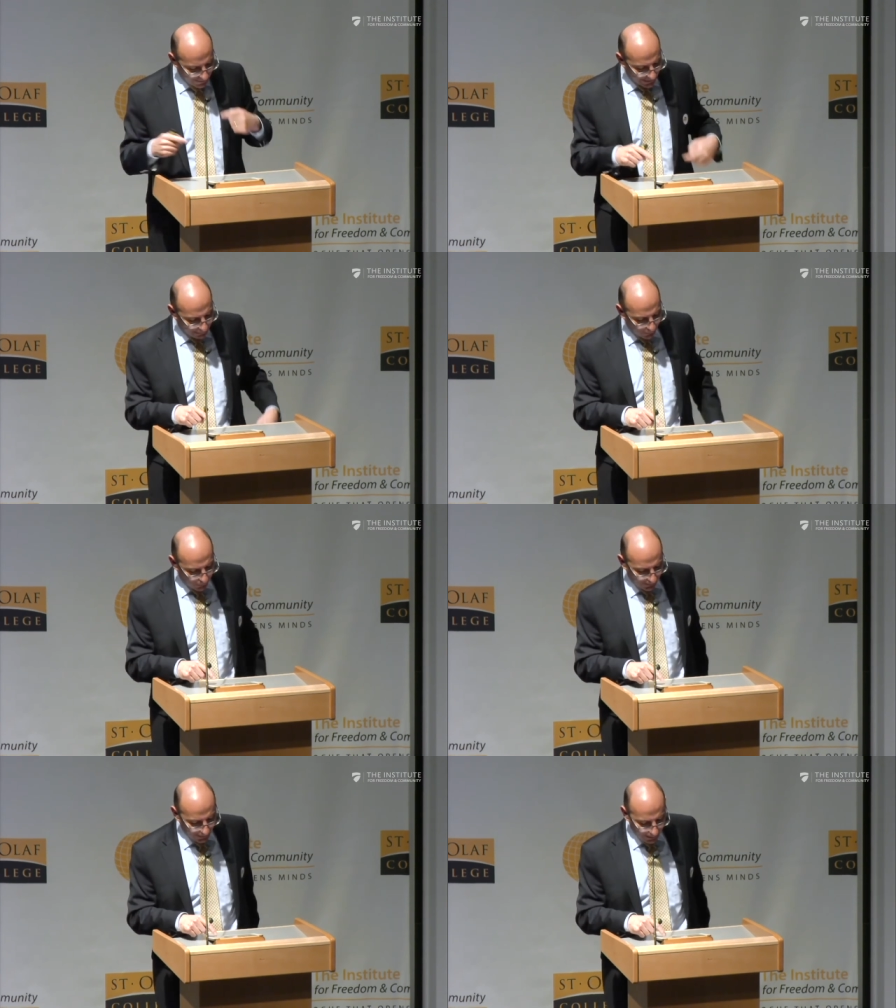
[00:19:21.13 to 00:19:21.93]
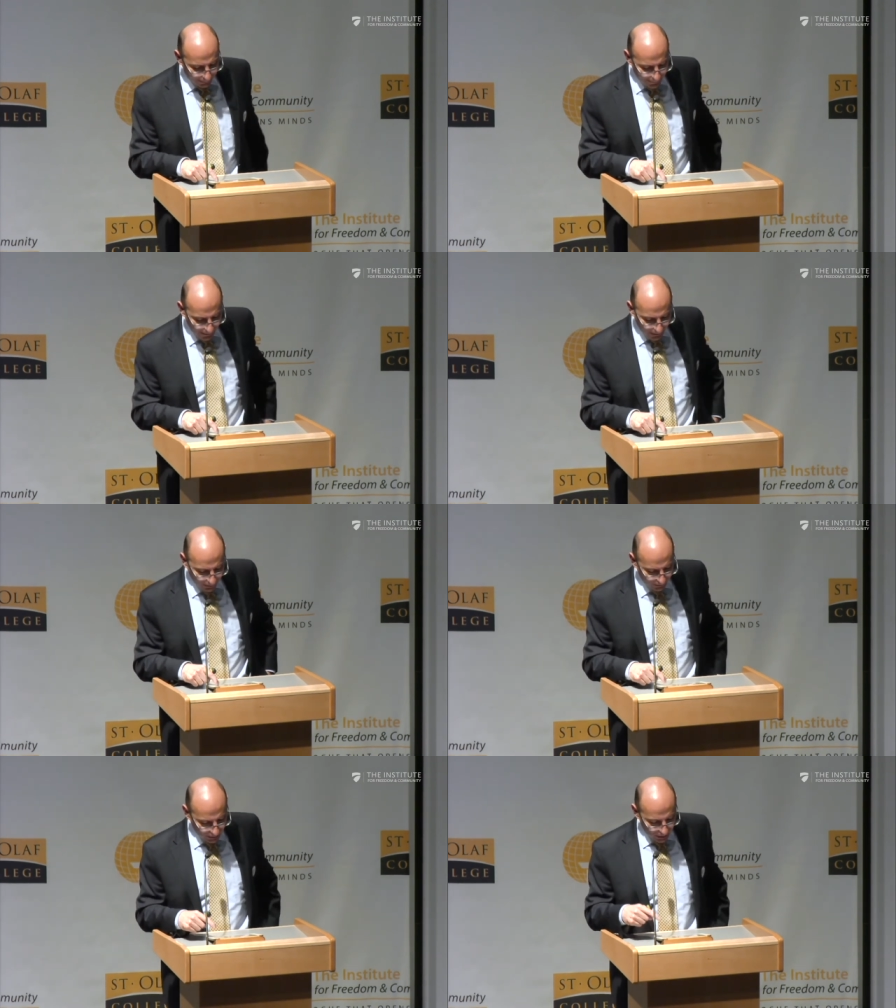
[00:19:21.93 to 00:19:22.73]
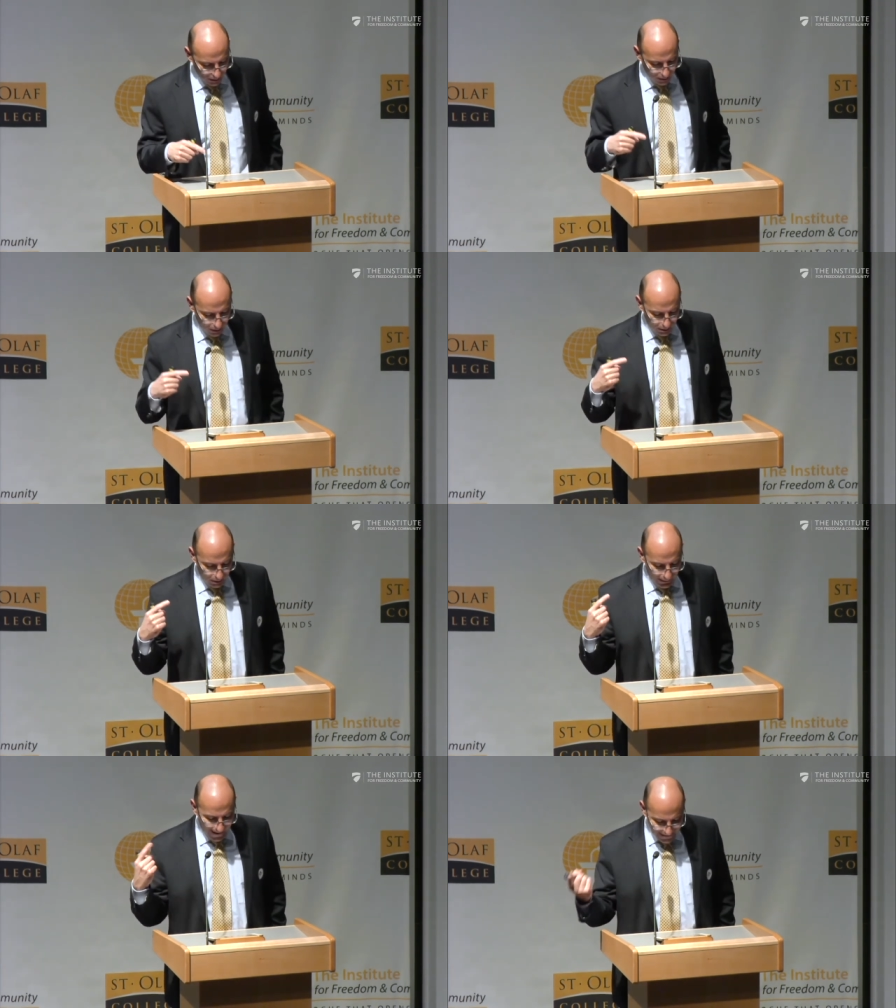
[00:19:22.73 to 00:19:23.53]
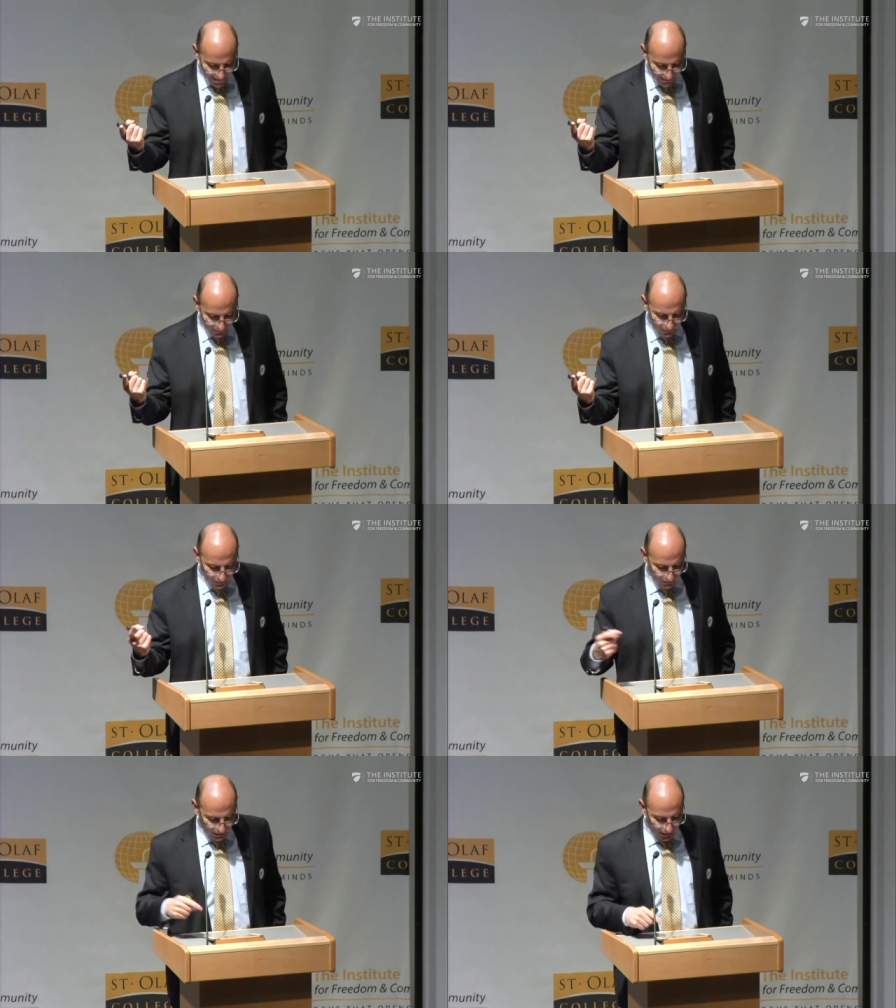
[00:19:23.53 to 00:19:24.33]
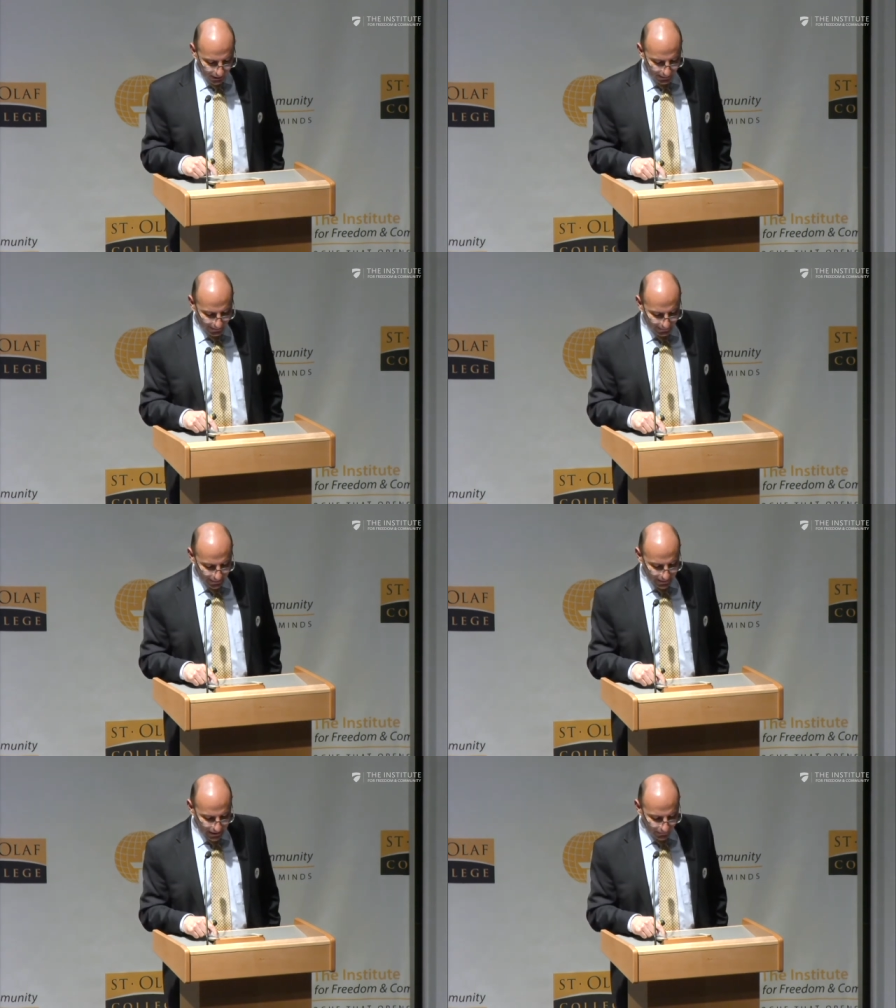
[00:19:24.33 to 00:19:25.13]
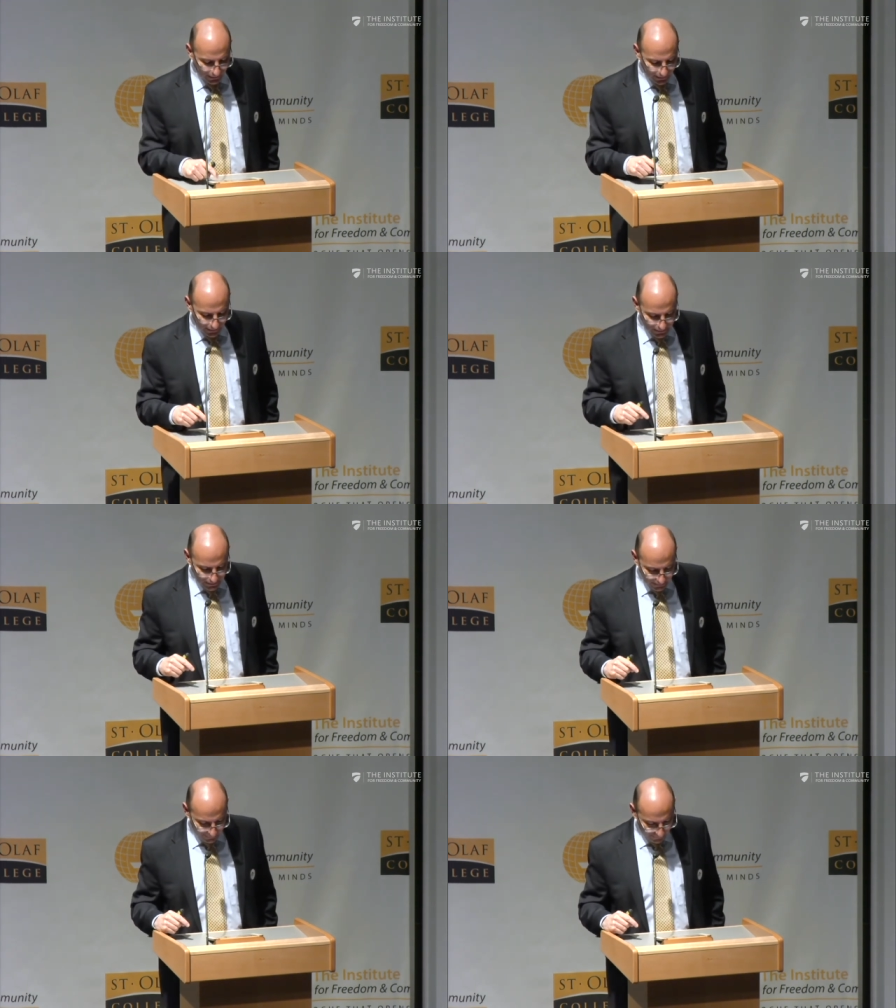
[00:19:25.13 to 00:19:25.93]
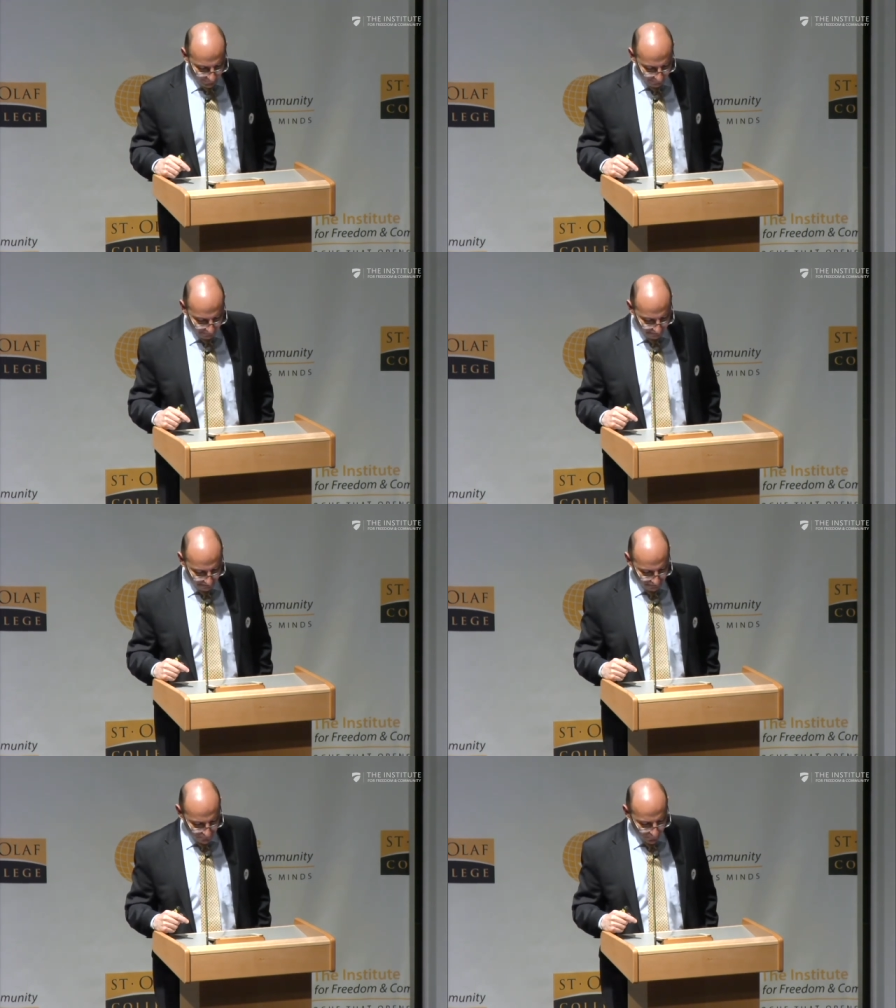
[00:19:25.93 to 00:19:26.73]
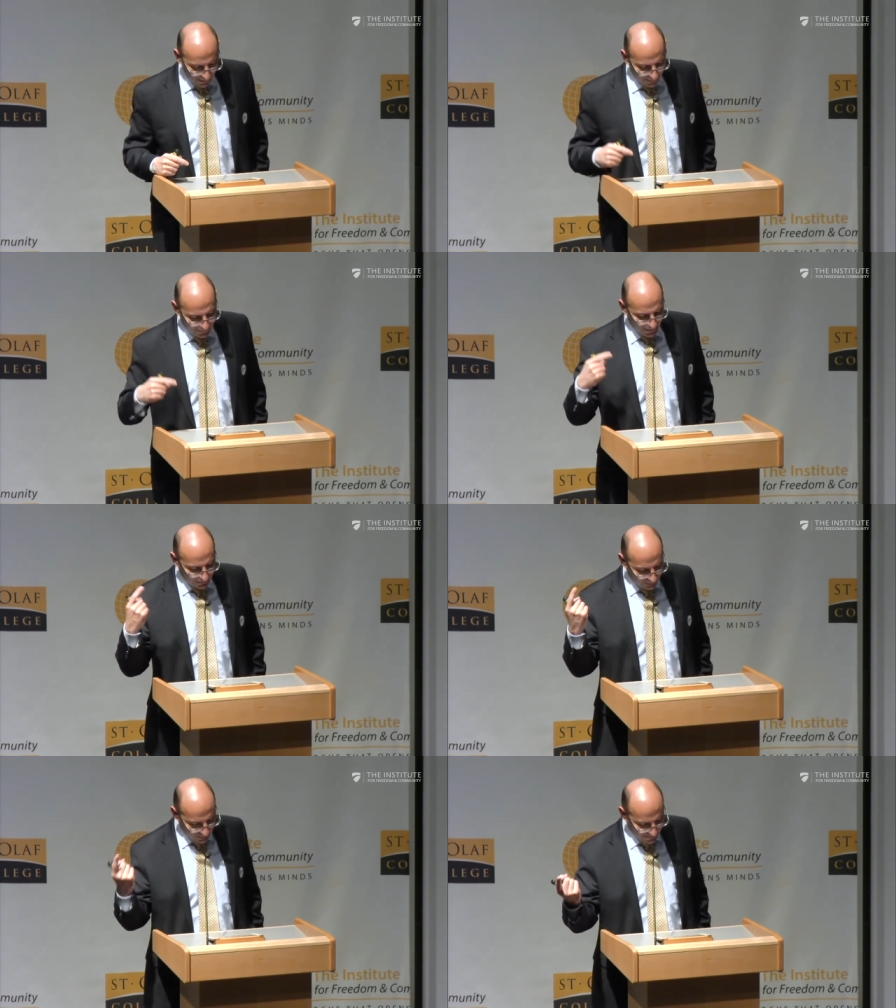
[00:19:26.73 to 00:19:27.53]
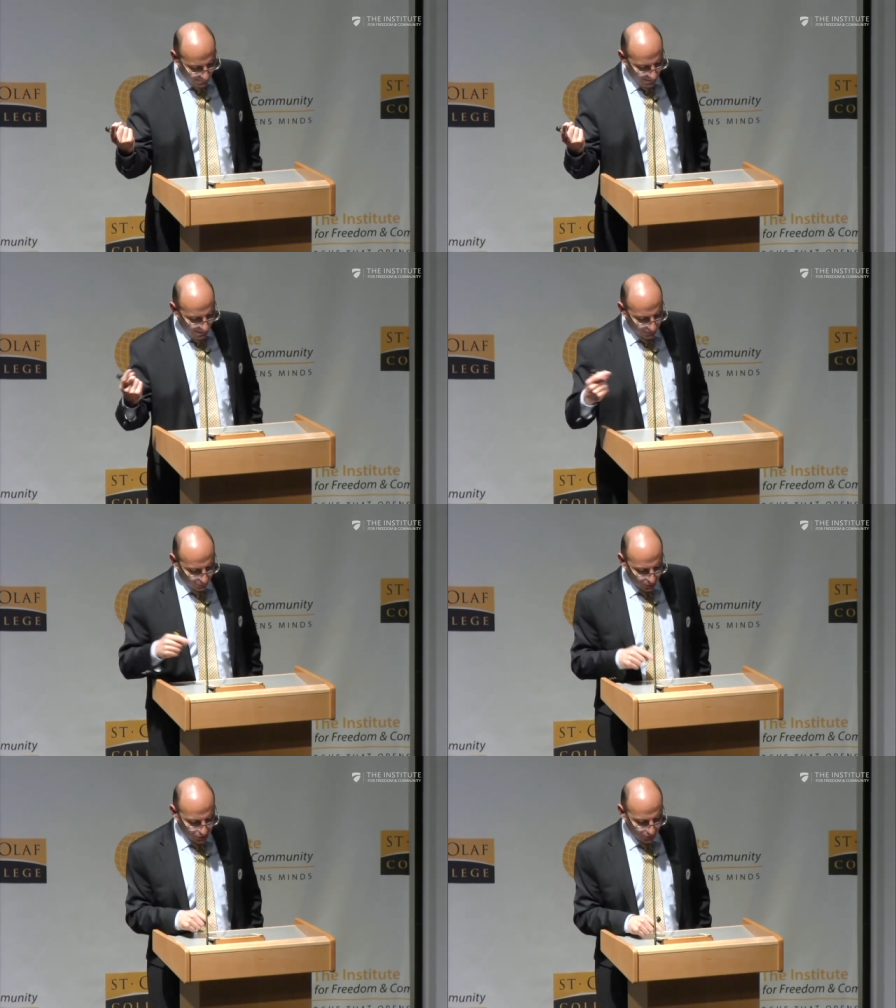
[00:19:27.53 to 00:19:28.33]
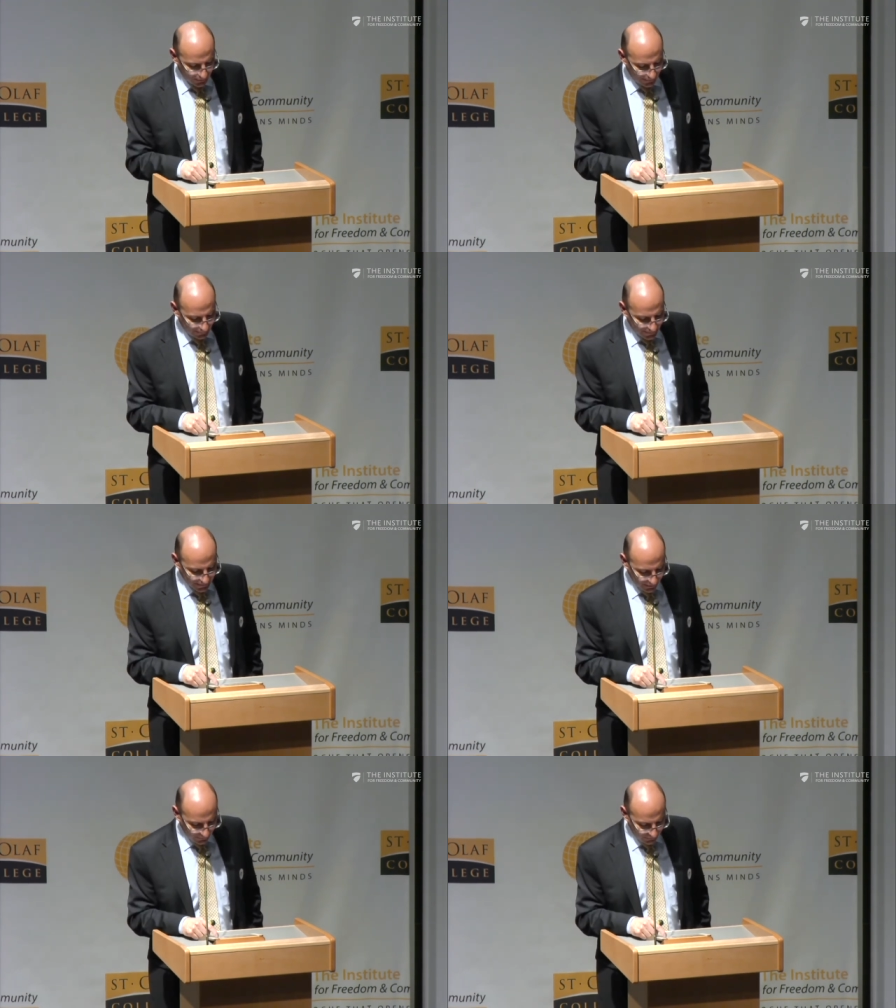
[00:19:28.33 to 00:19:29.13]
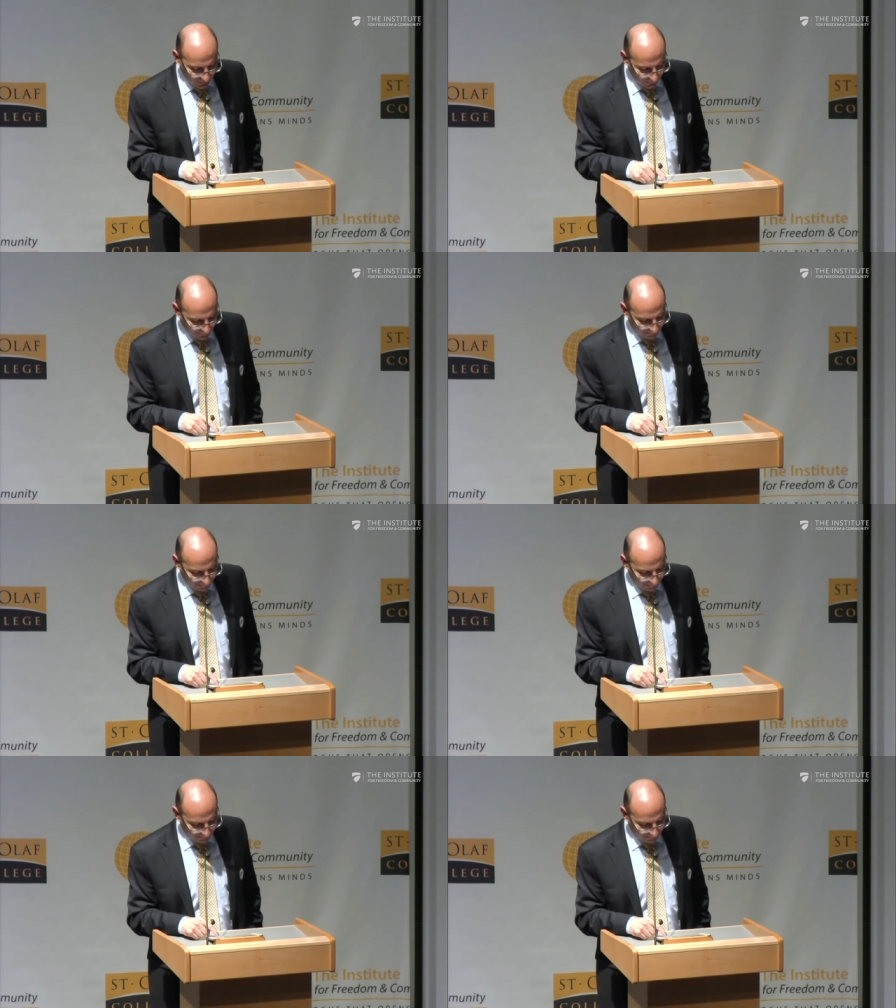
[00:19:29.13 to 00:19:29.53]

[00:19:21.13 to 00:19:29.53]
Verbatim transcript: take power in Libya, Assad 1970 in Syria, and then Sadat also in 1970.